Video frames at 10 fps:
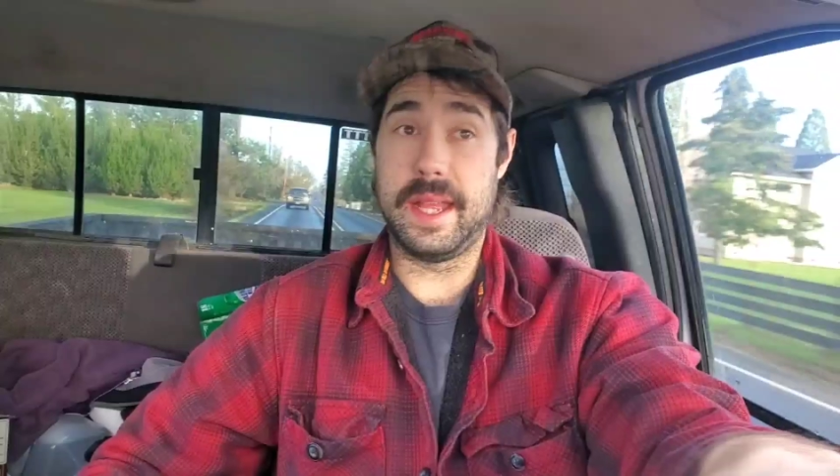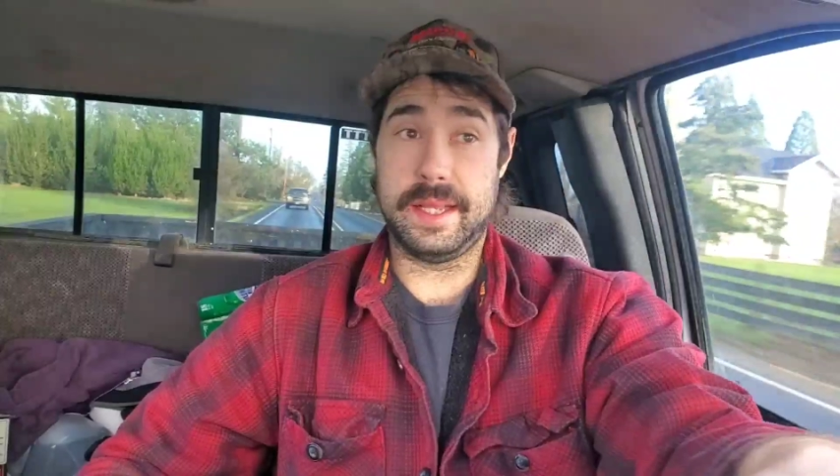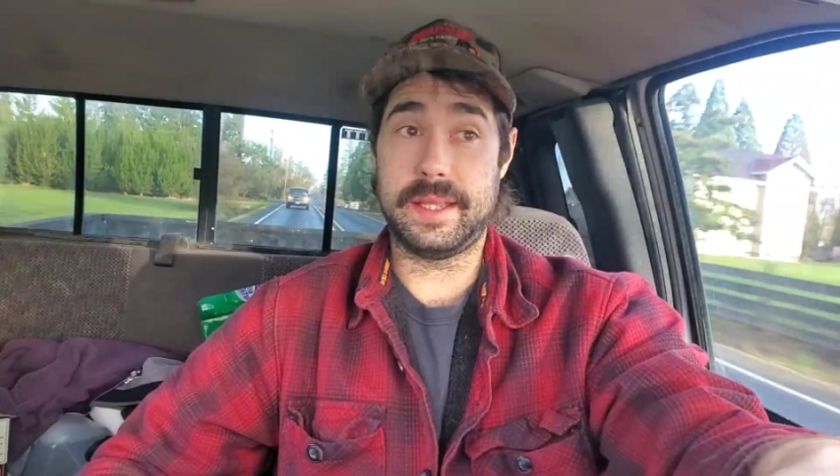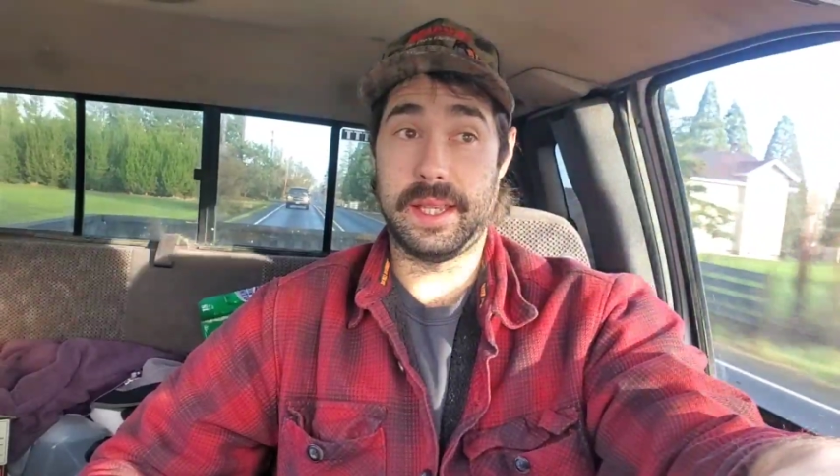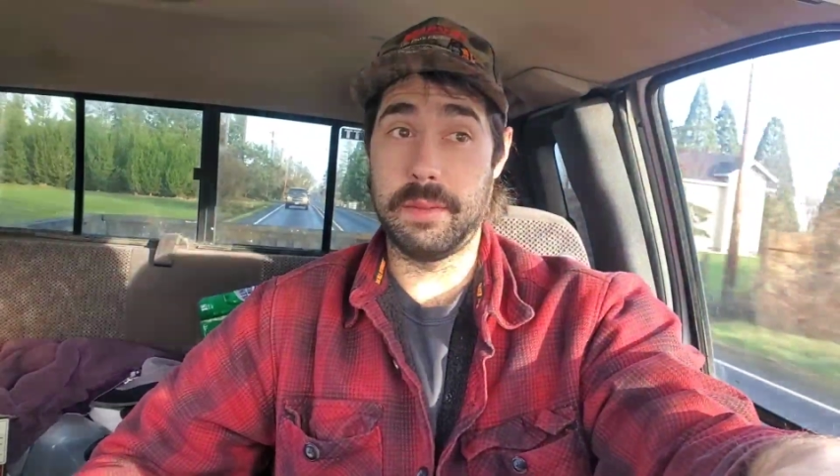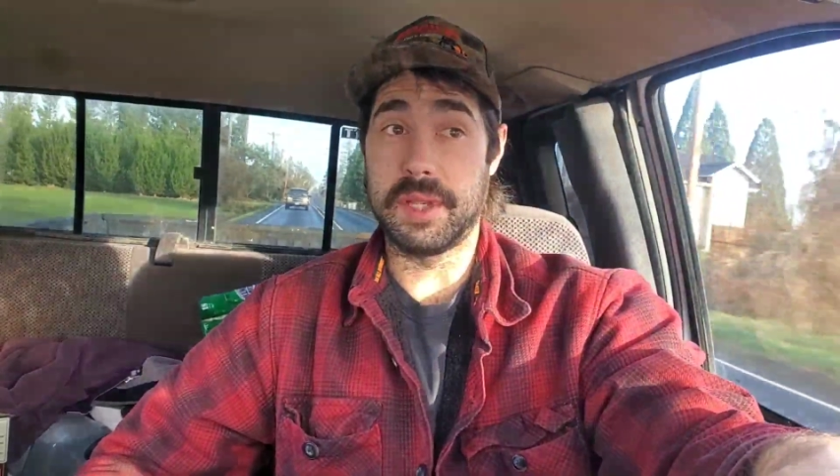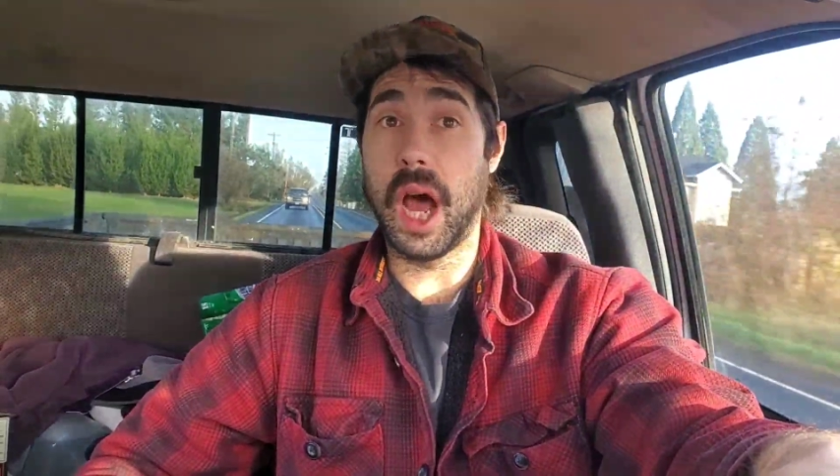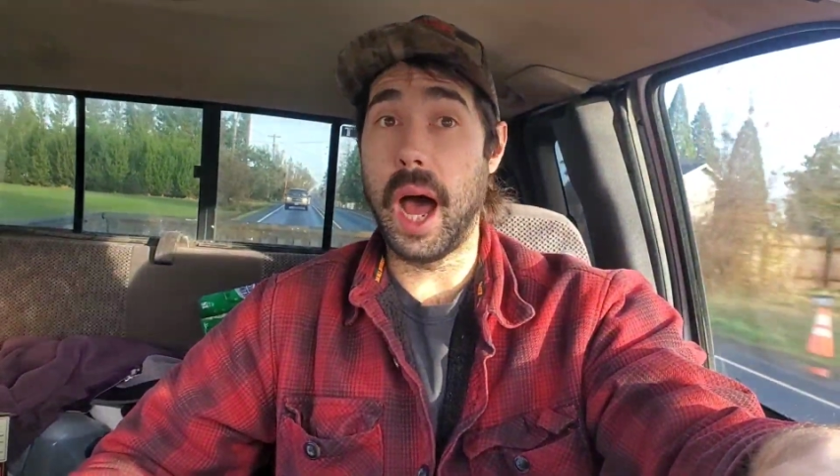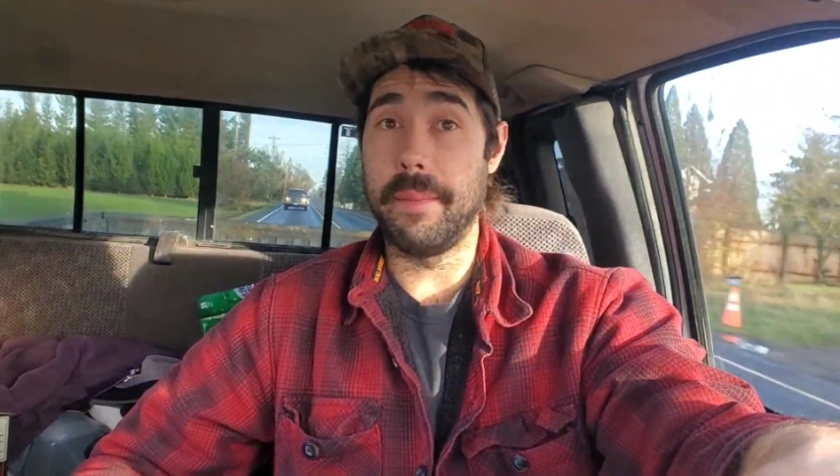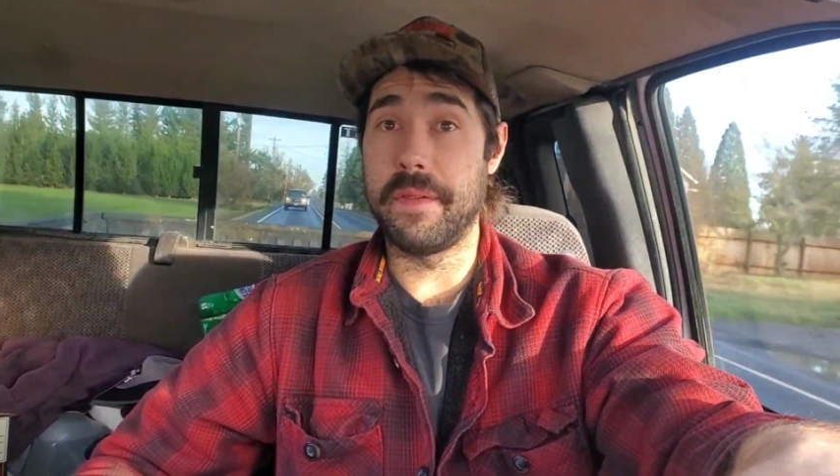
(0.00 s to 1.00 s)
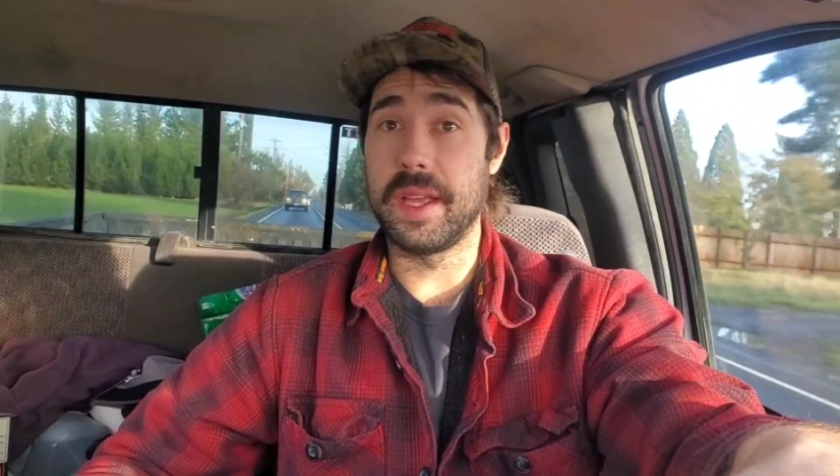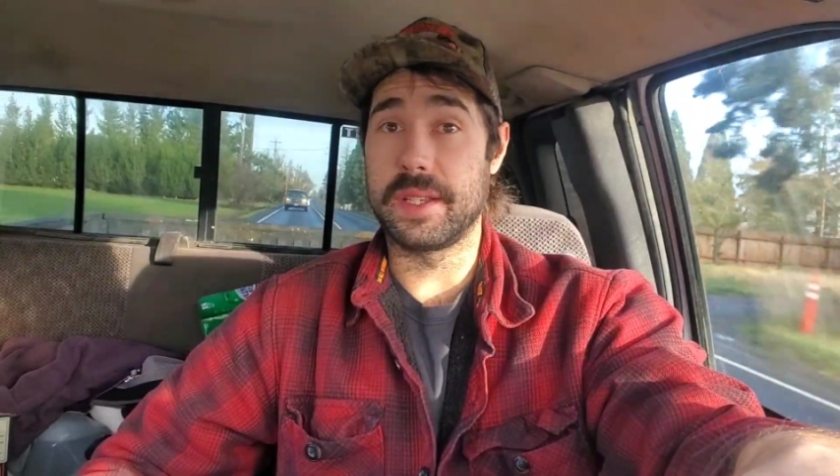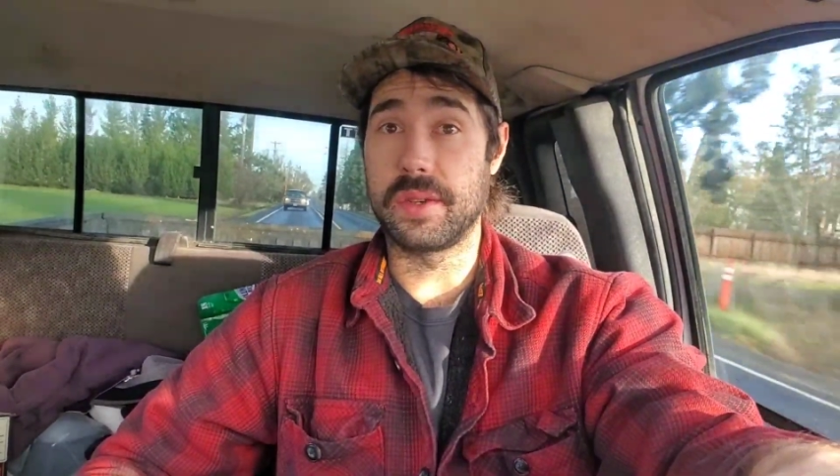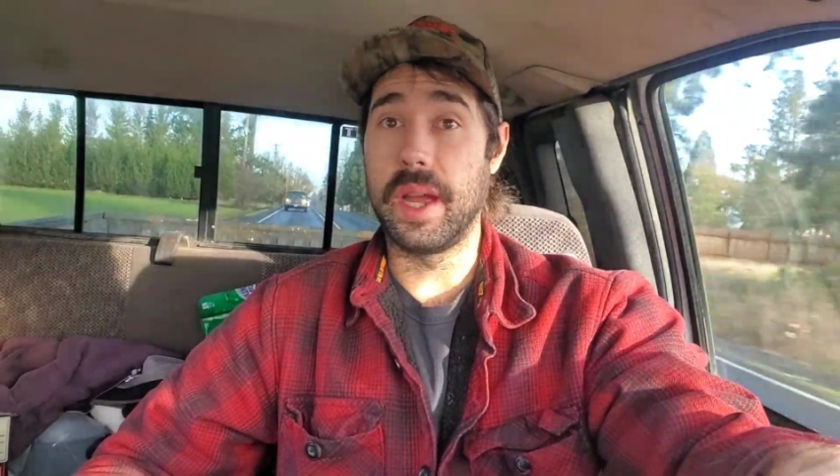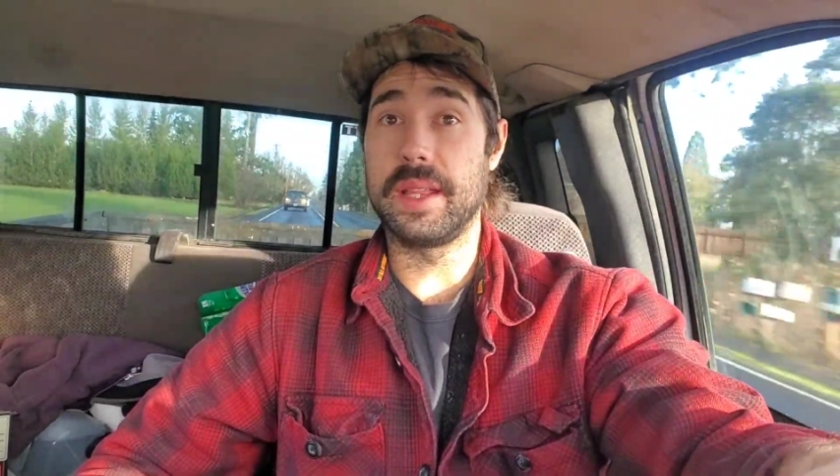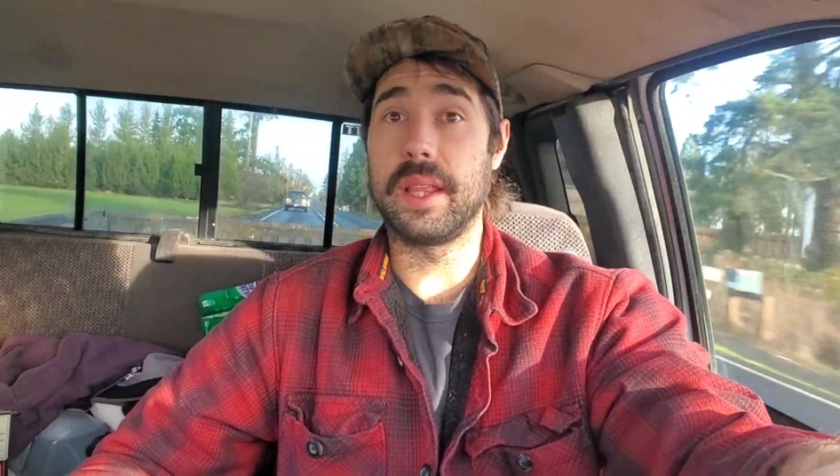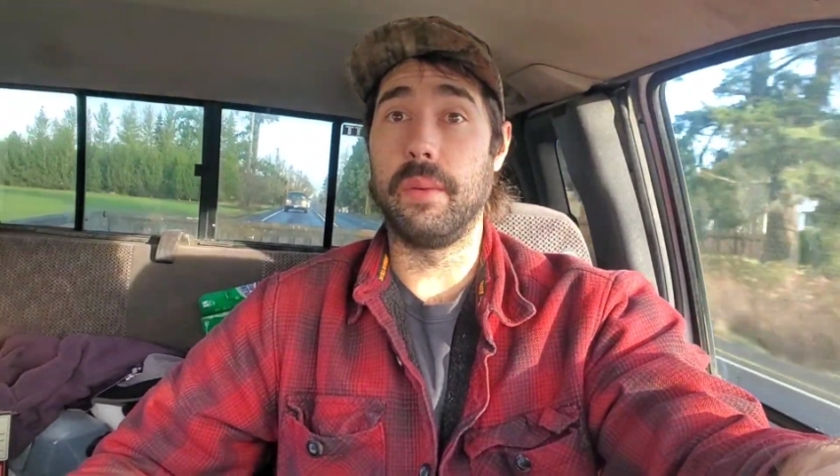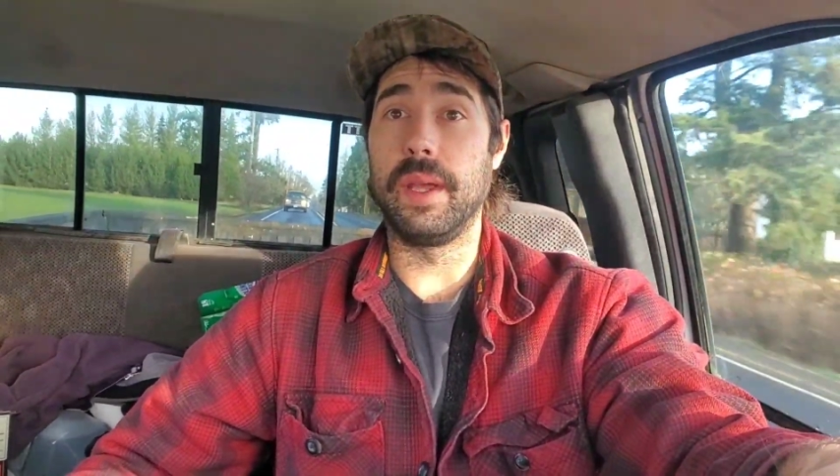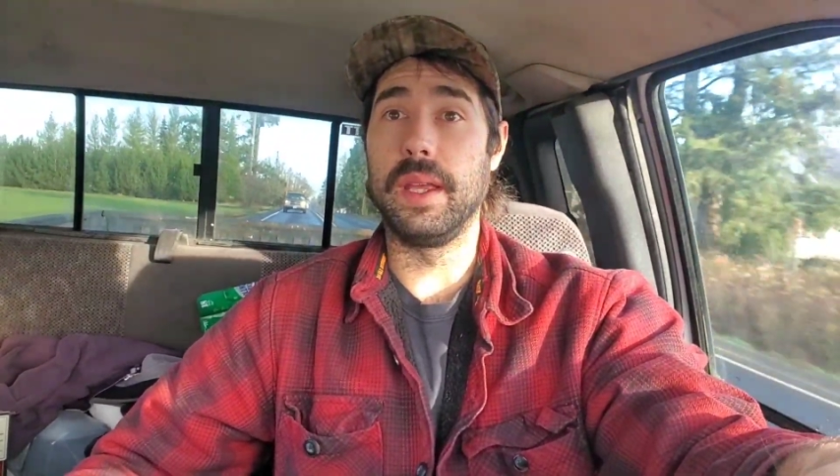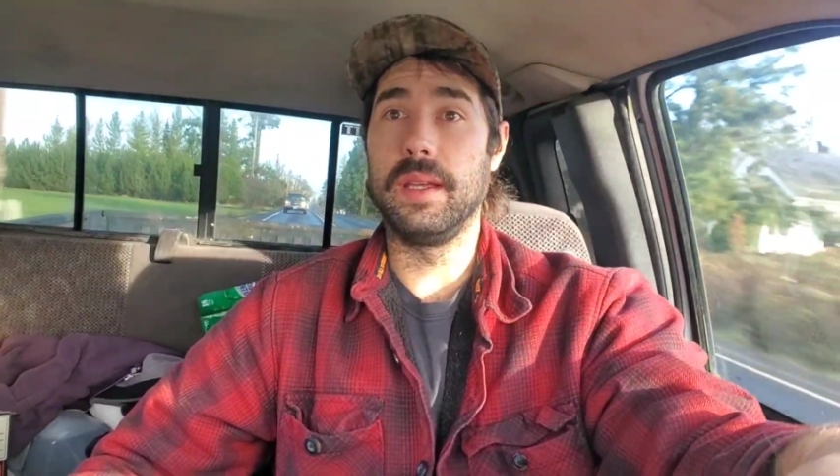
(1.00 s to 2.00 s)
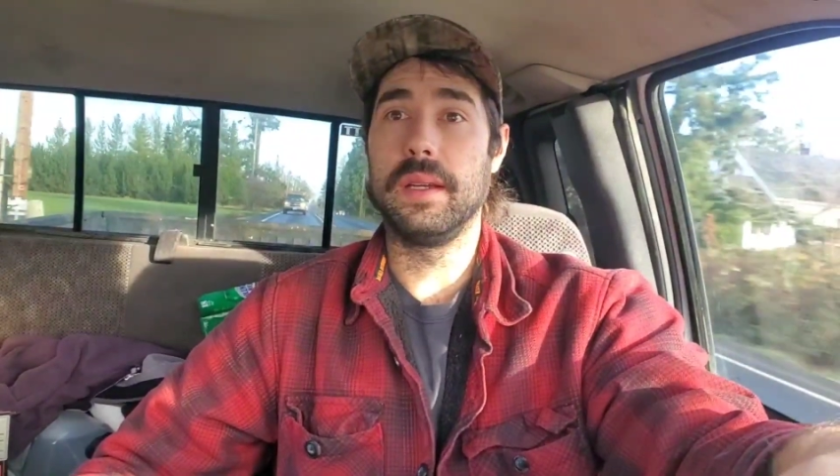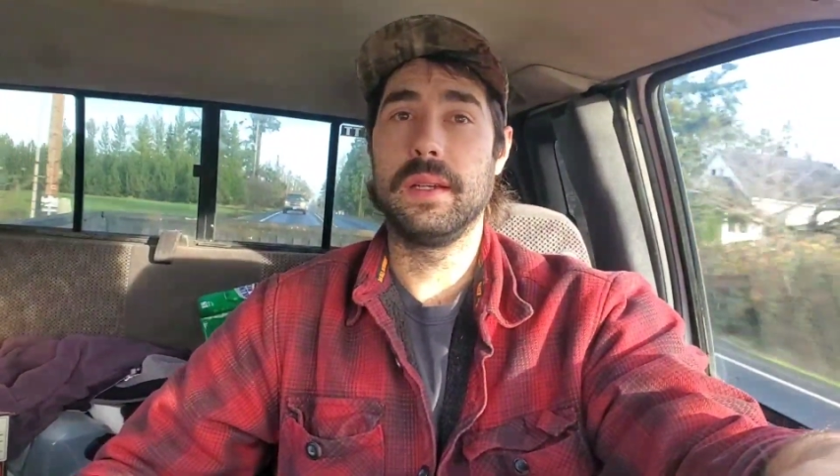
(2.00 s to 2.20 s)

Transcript: It seems obvious, right, that we